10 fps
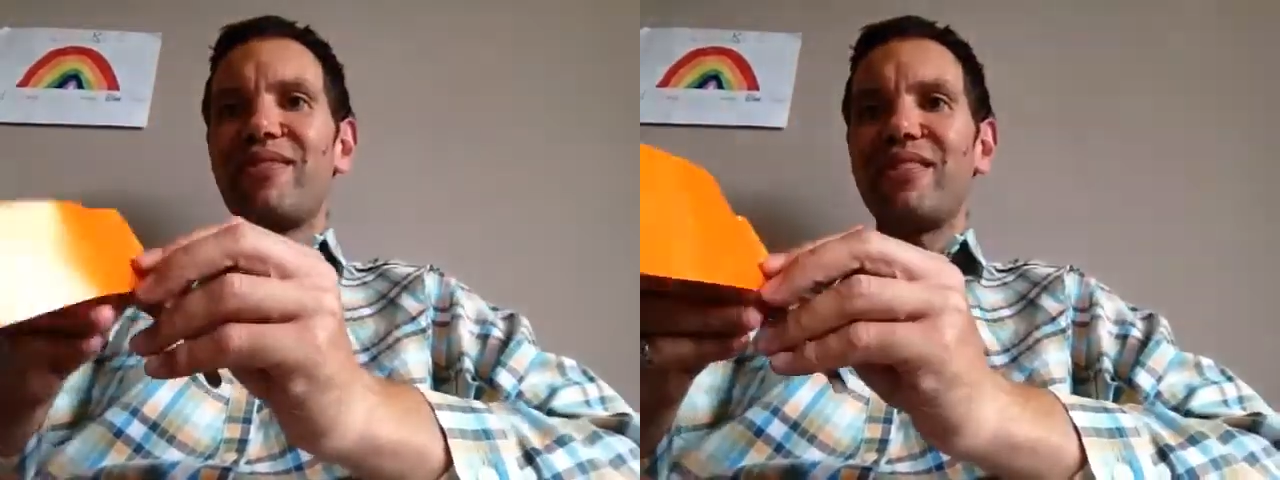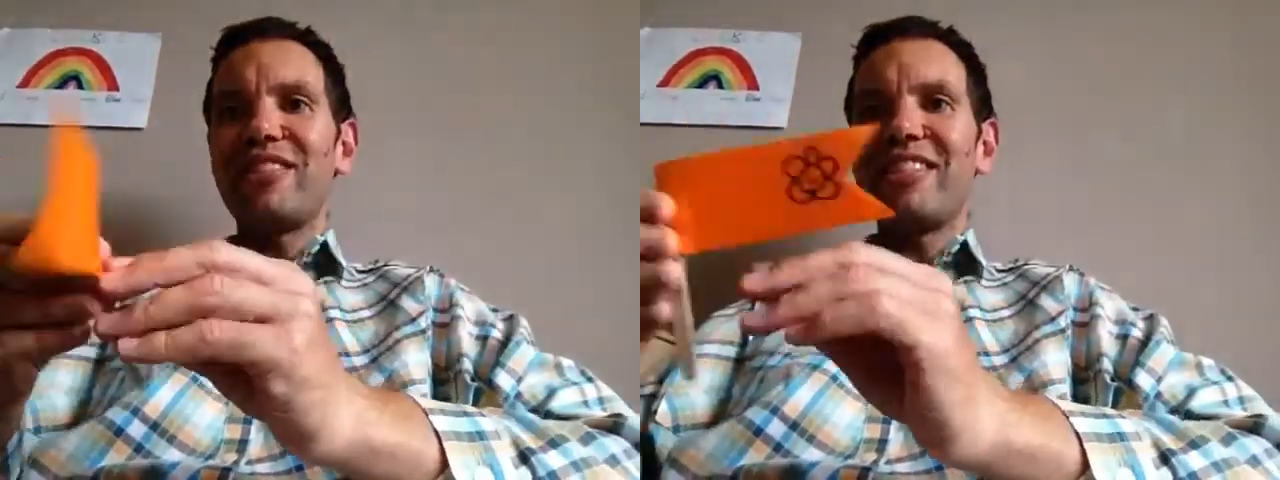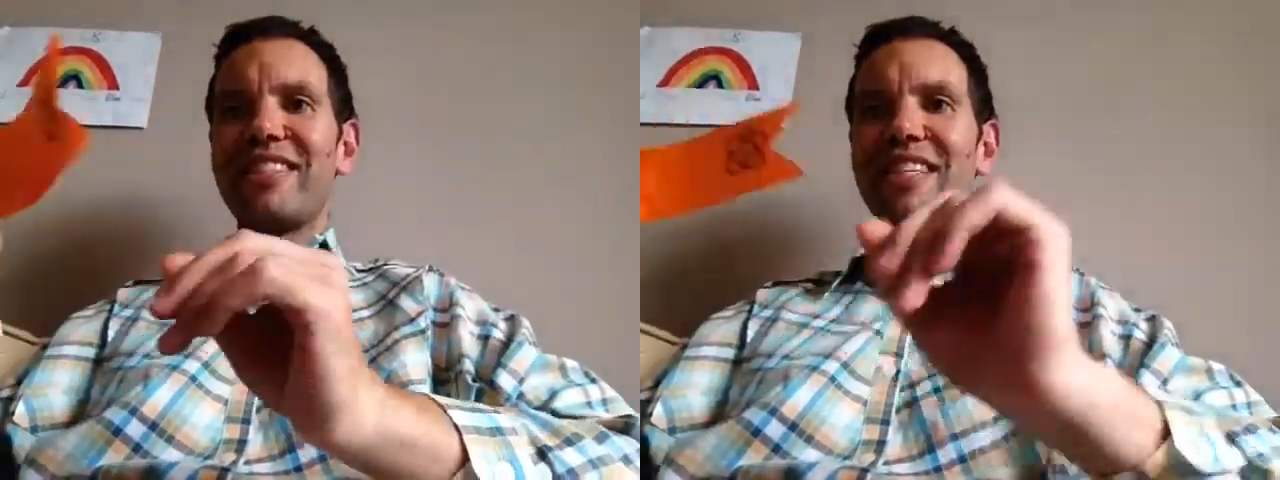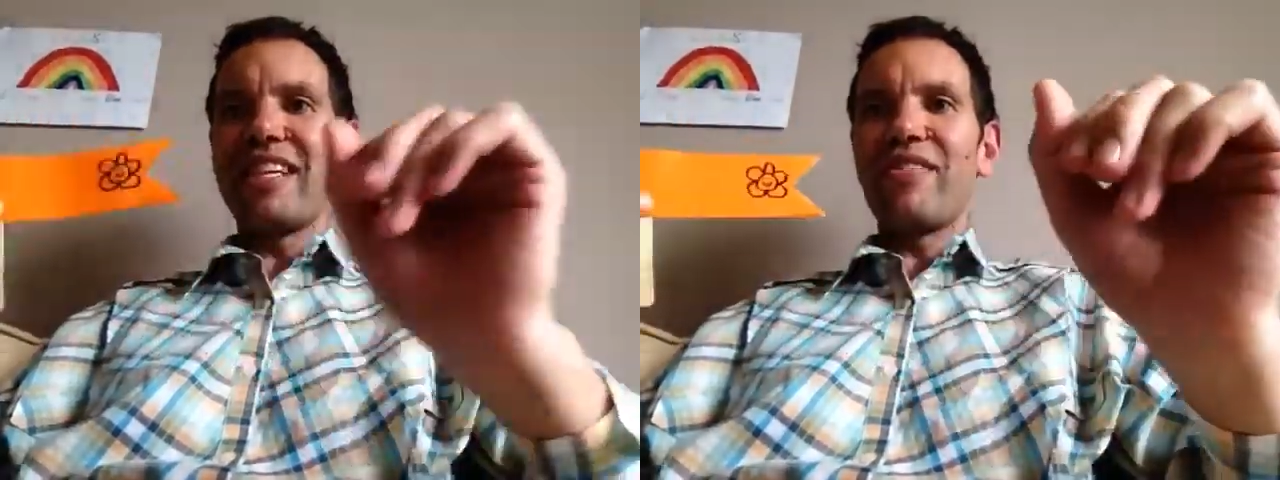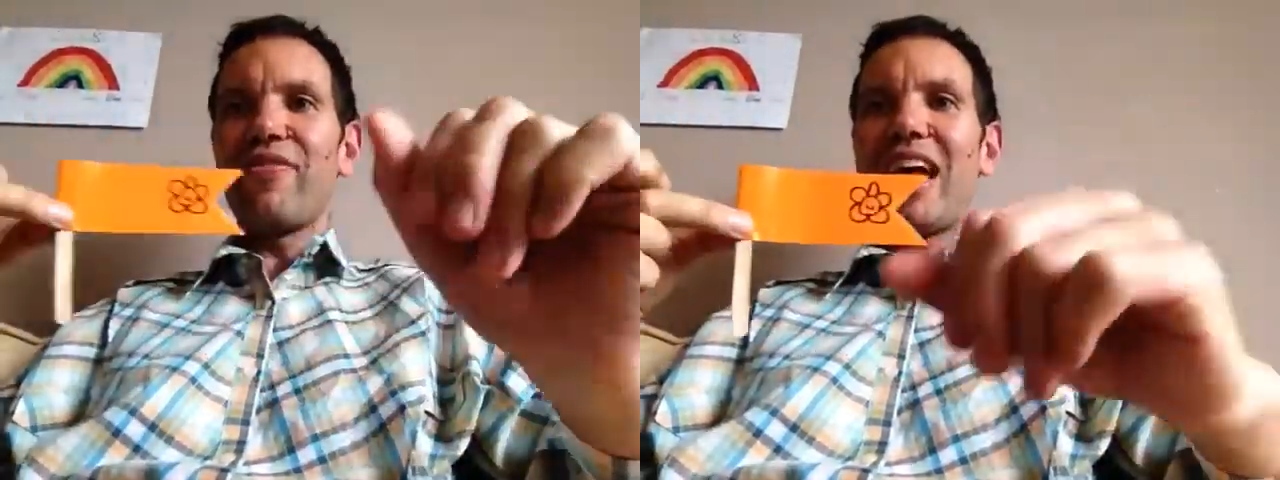which is a
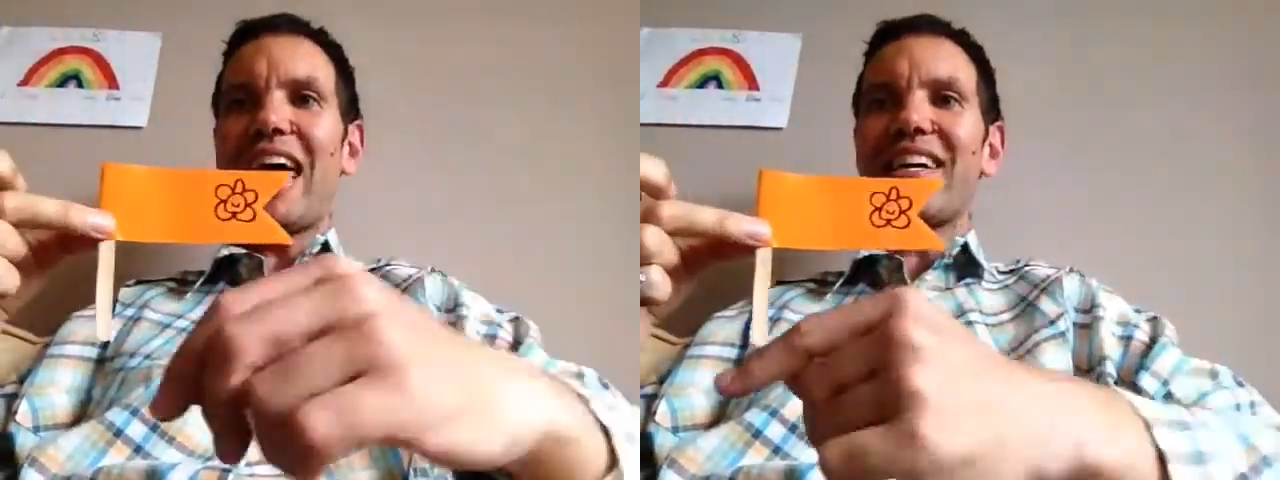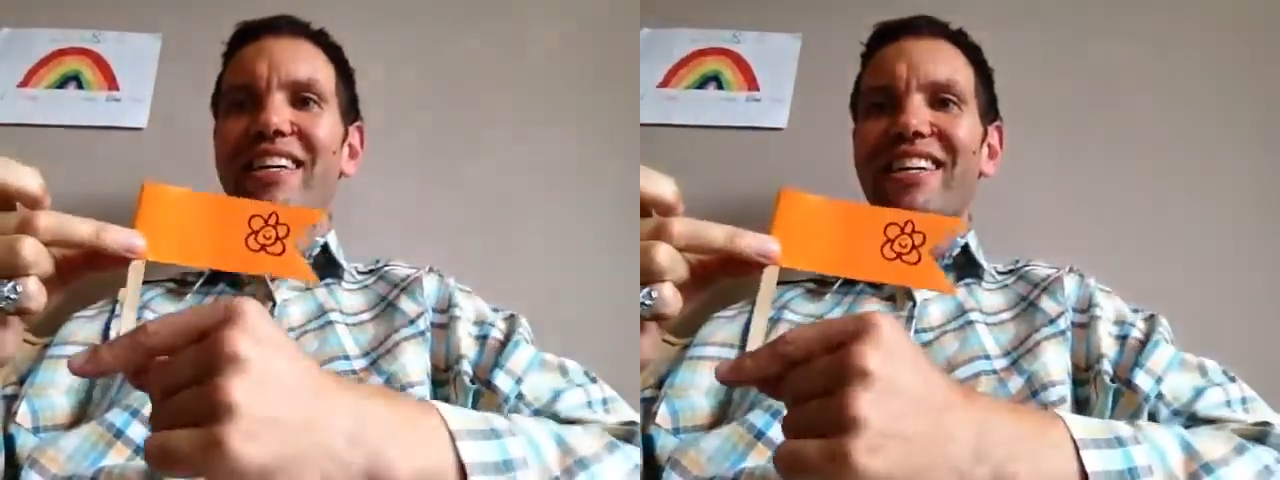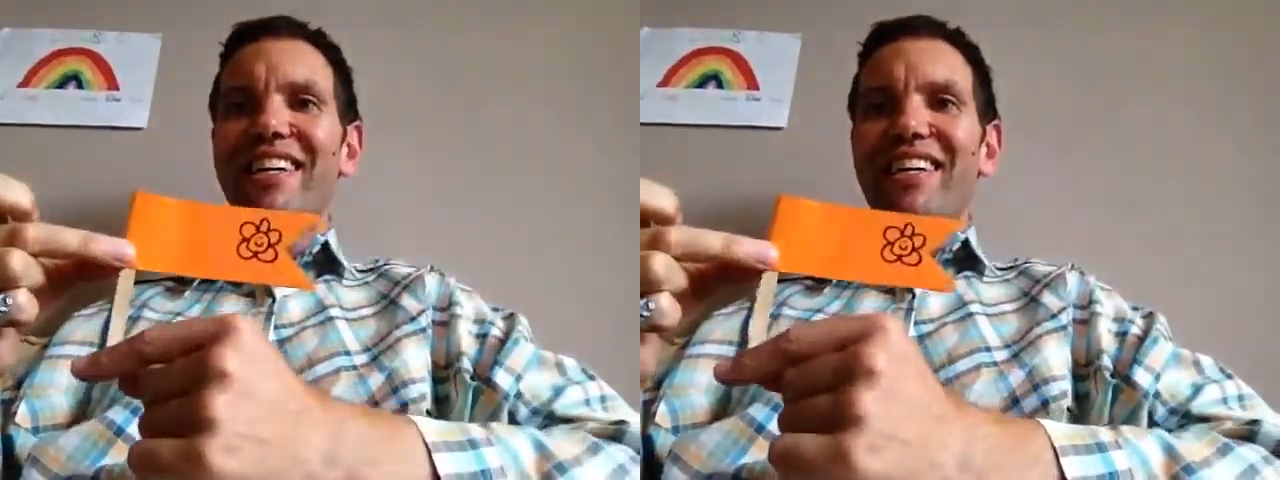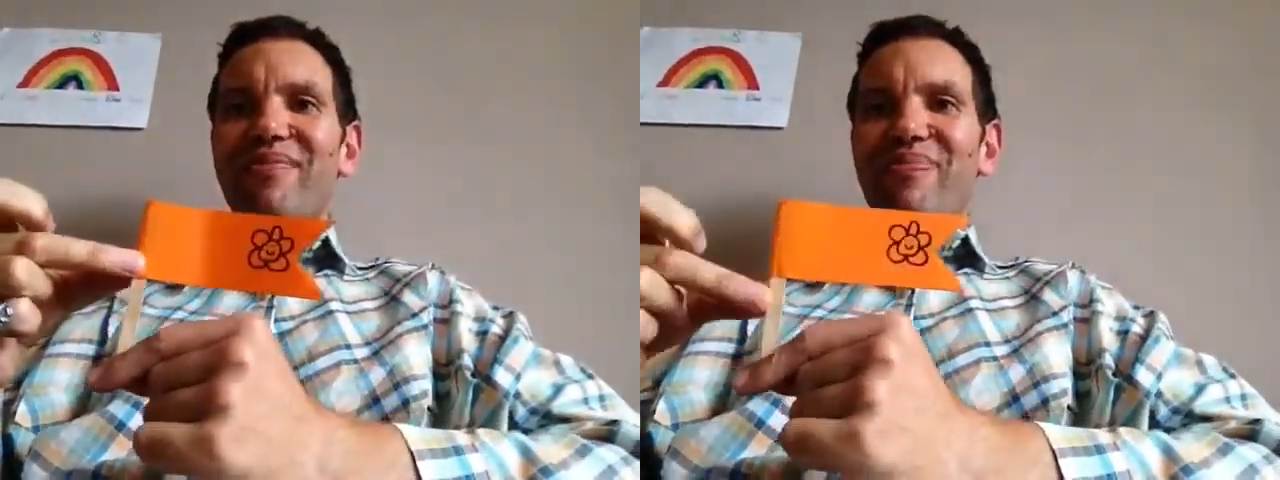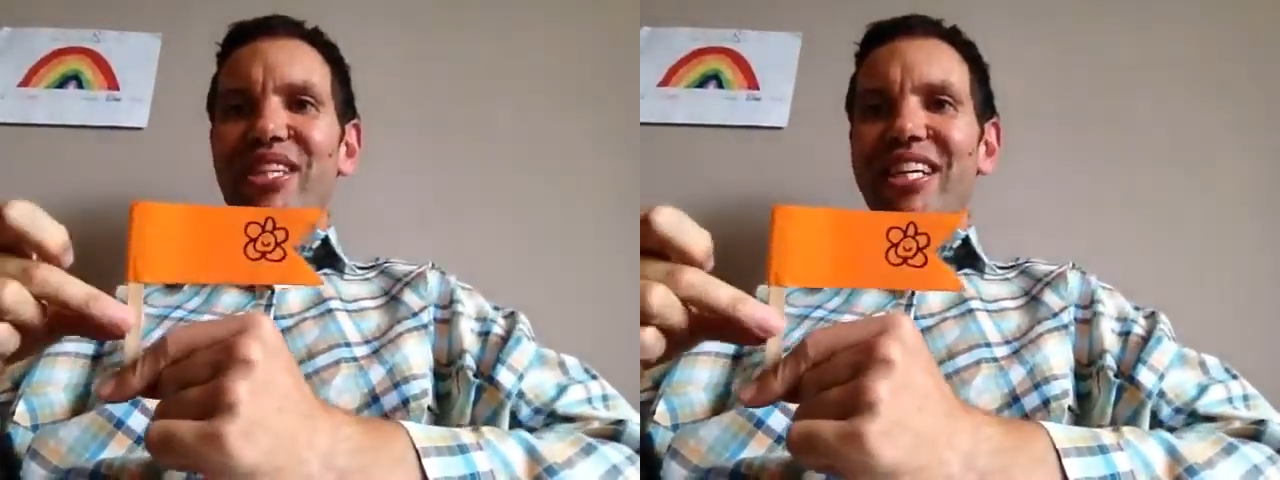little flag
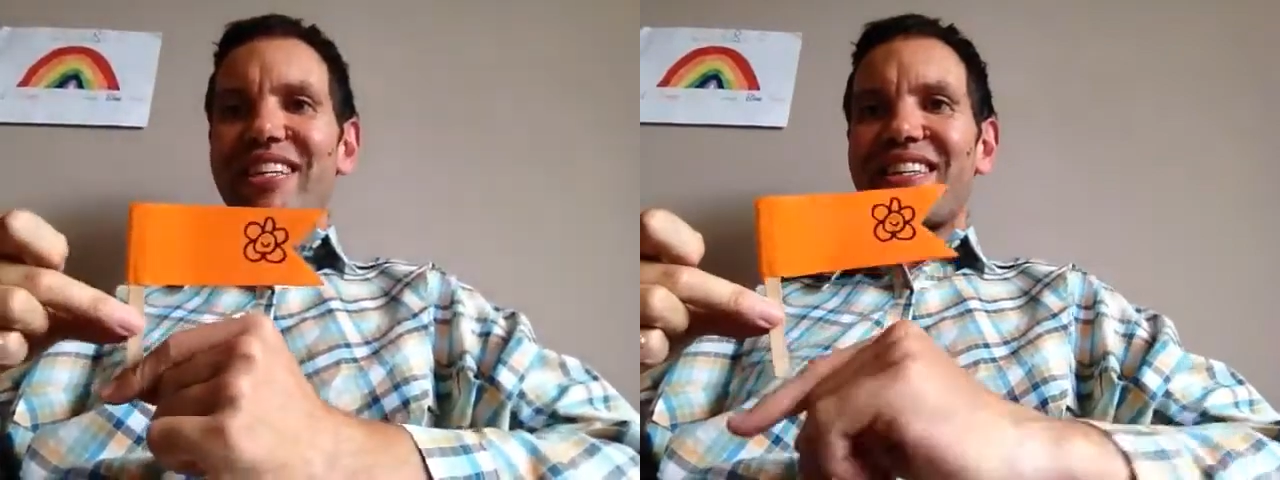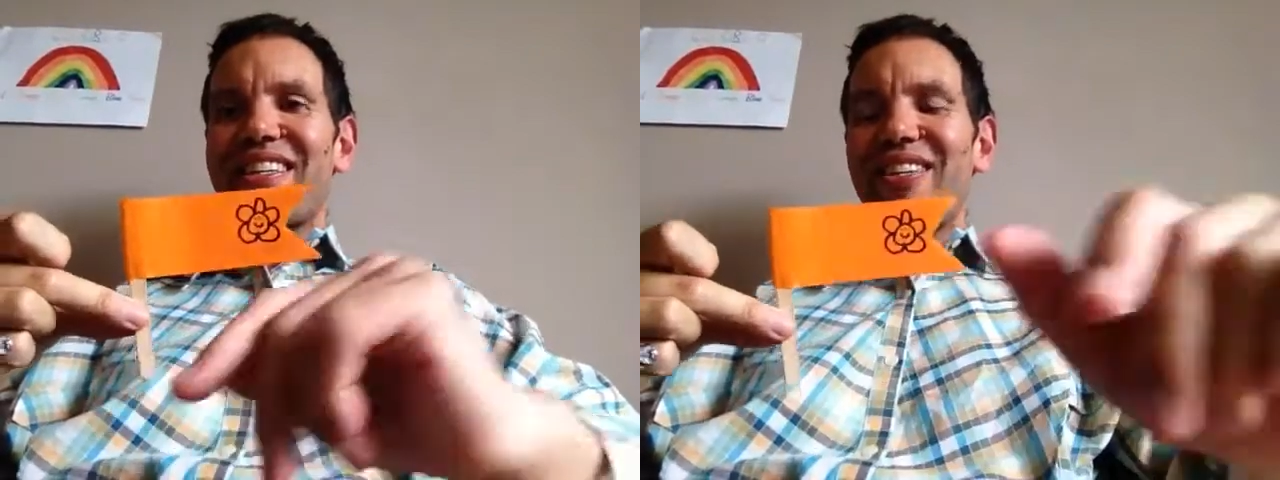that